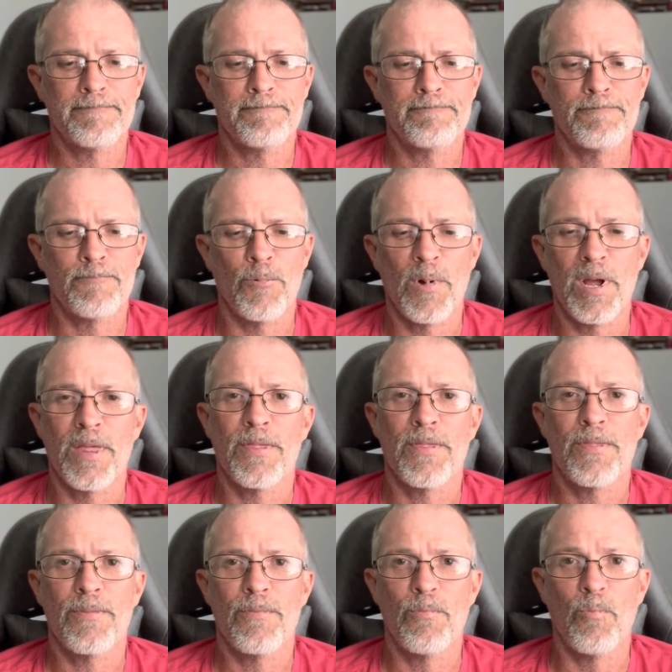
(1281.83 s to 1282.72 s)
with
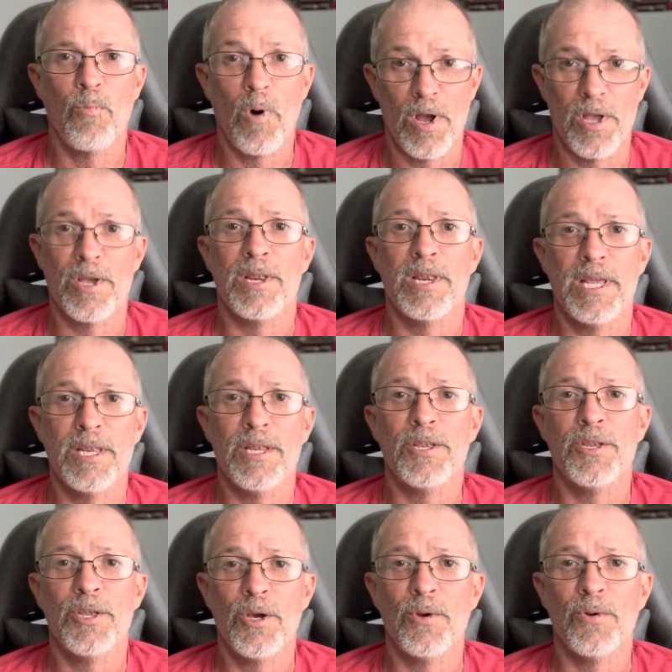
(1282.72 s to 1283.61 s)
what you need to
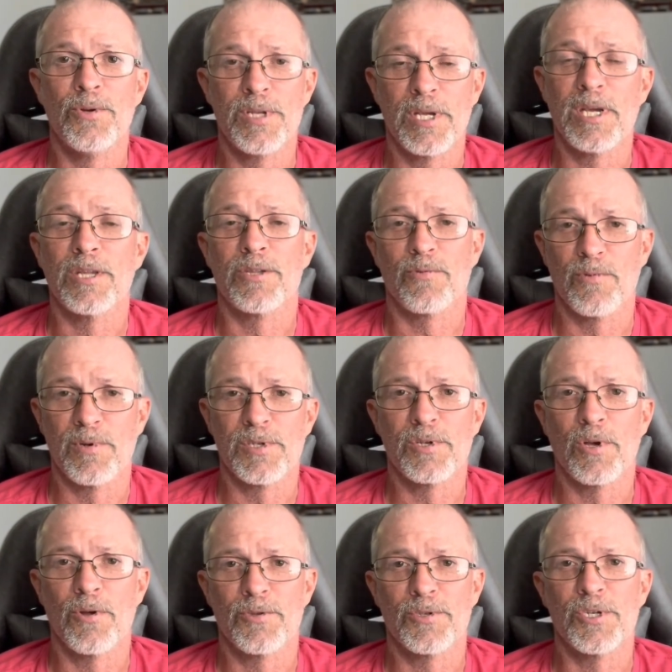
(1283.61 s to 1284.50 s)
do to get the
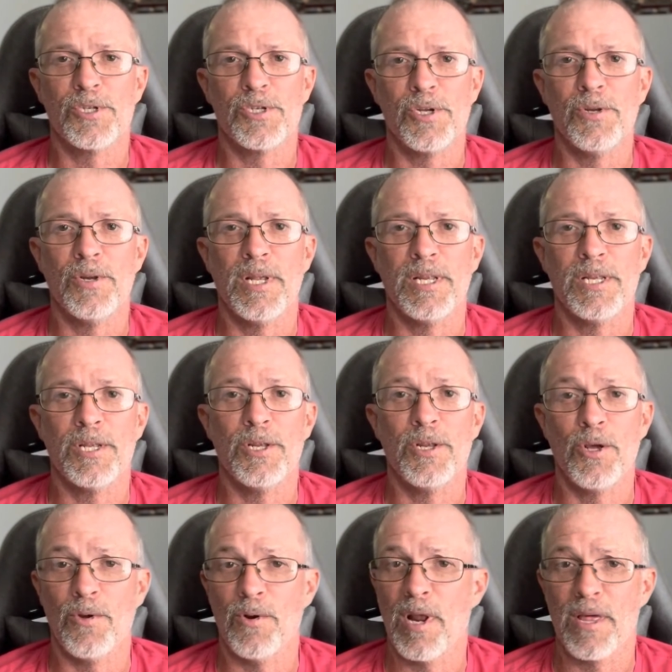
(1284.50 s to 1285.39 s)
results that you need to
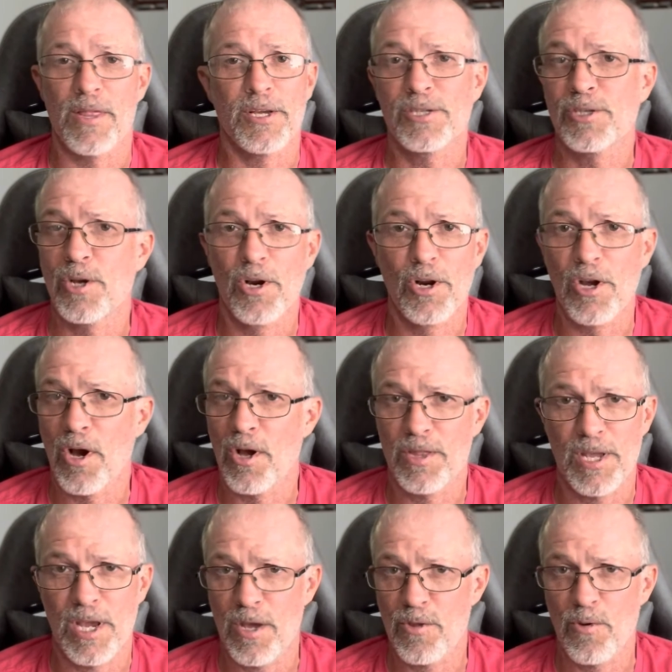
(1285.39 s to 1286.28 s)
do. Now, this could have
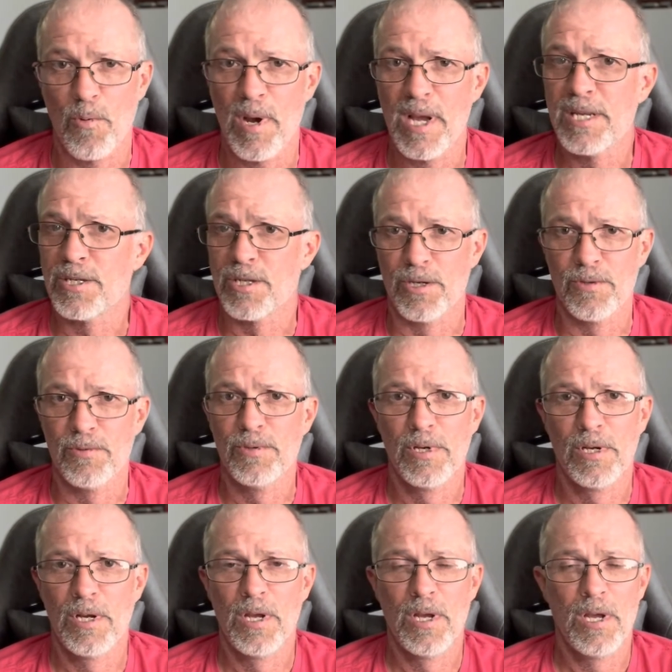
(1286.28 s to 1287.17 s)
gone the other way too,
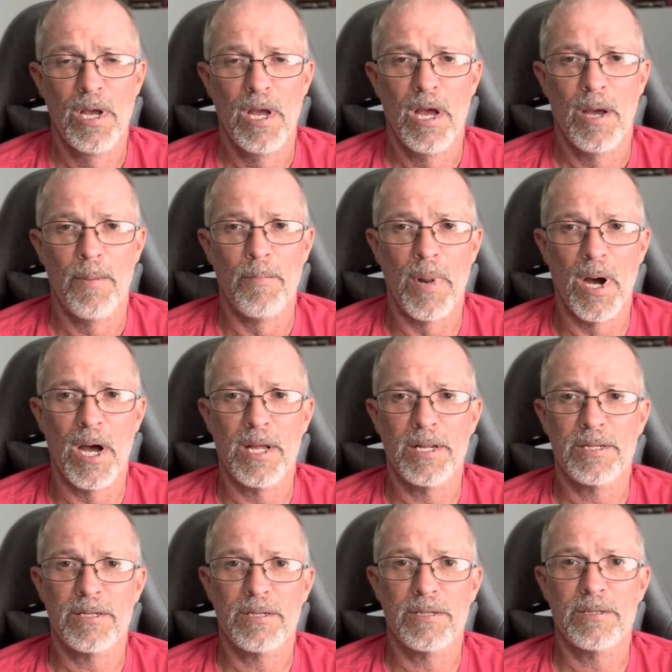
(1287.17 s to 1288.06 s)

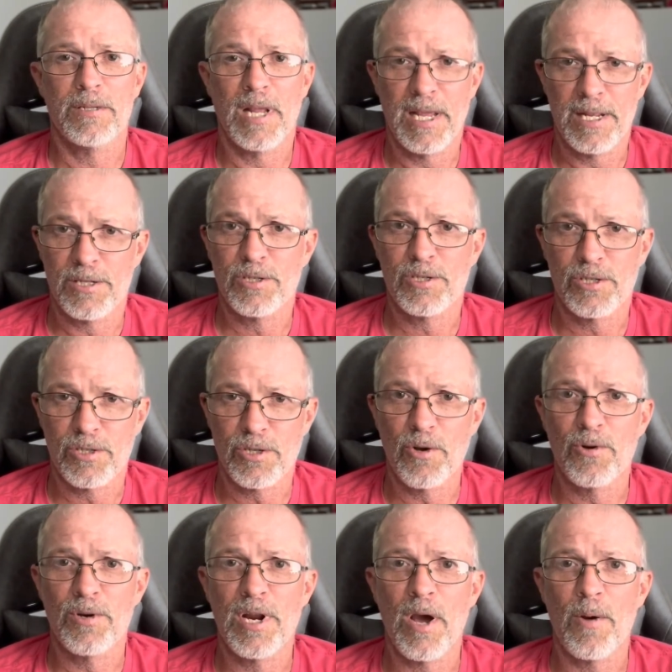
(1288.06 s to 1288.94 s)
but it's
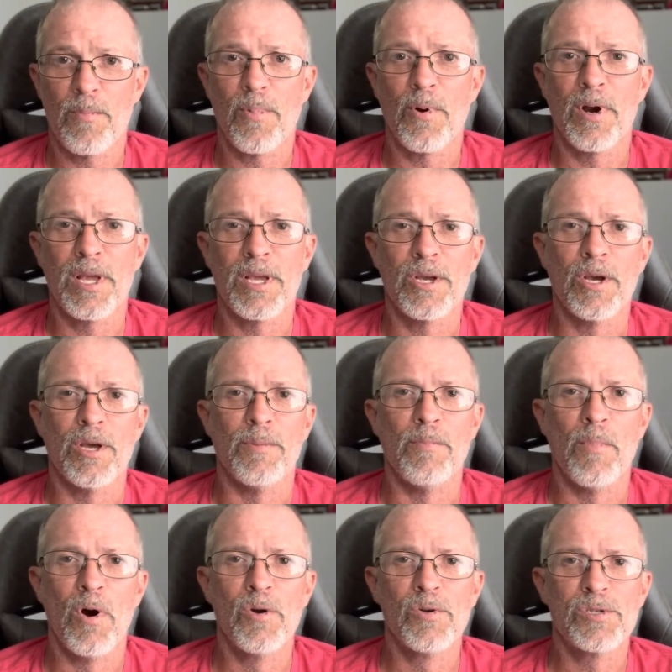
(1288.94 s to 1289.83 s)
turned out pretty good.
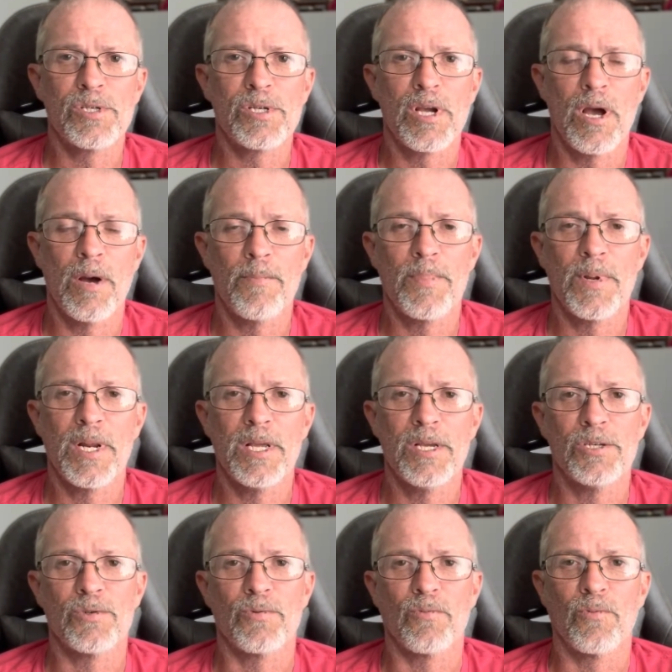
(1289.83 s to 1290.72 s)
Most
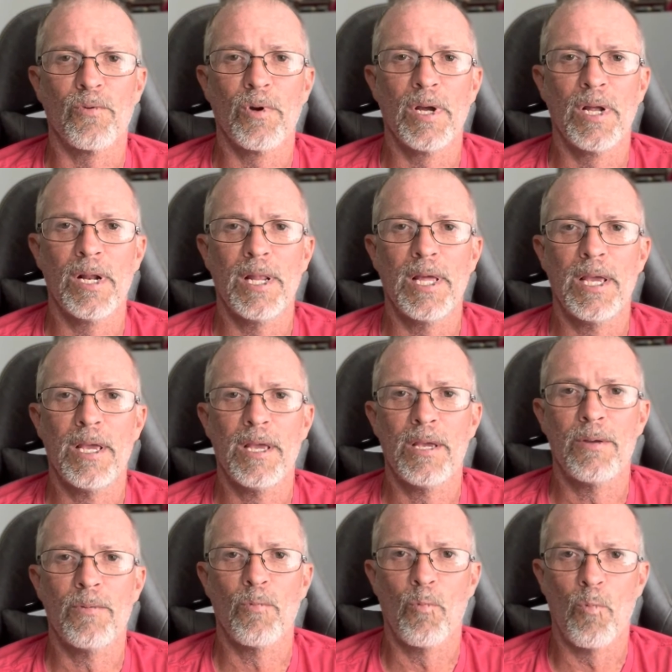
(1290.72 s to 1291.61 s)
companies
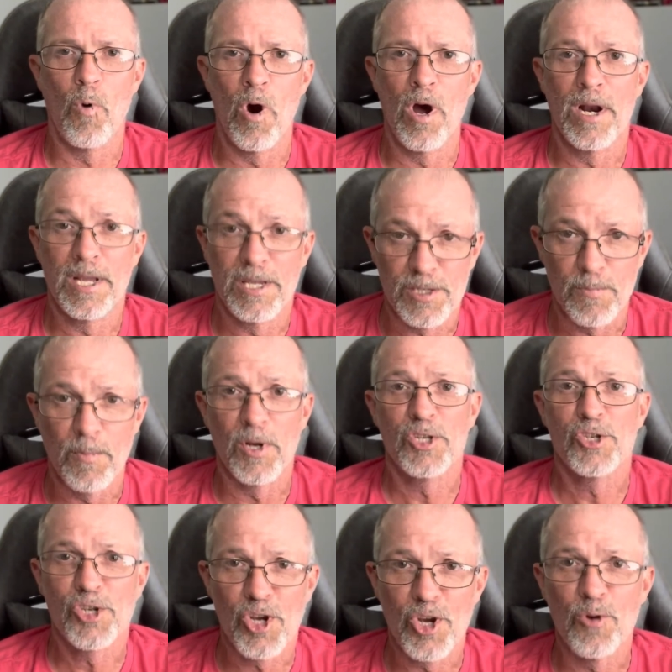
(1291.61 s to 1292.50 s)
really want as
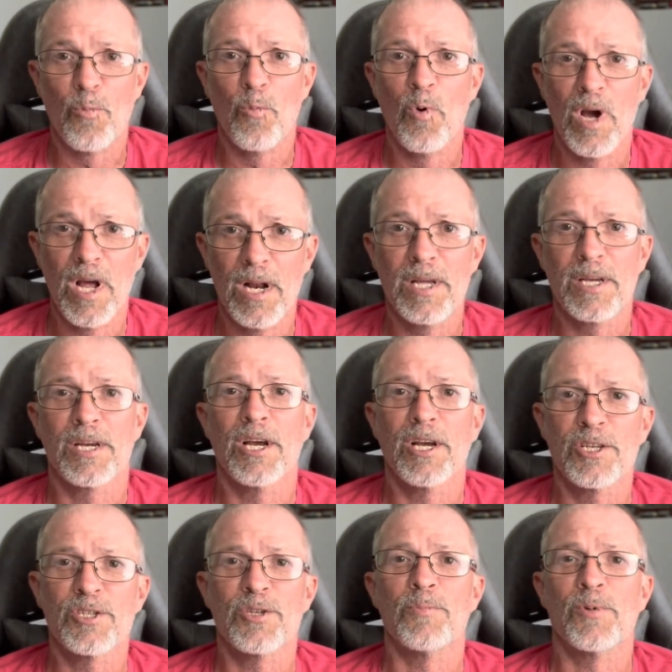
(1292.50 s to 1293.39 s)
much goodwill and
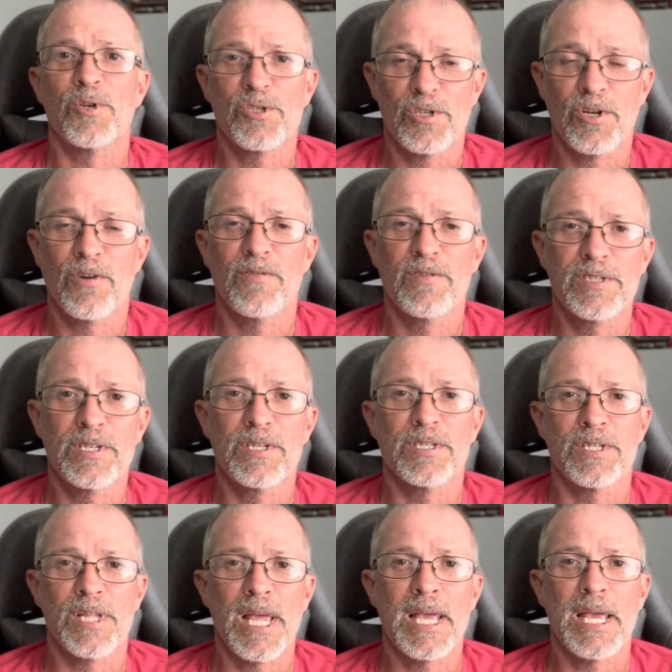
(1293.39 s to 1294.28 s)
customer service
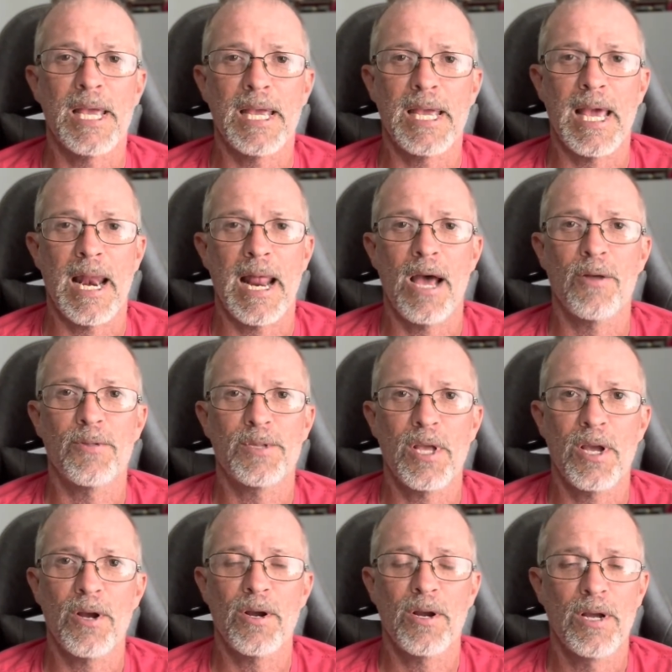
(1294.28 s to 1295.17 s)
as they can get out
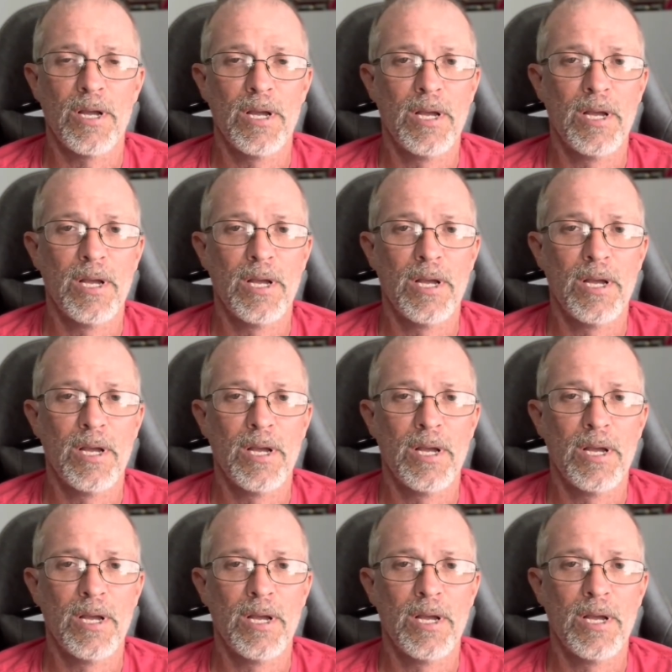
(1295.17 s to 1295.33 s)
there.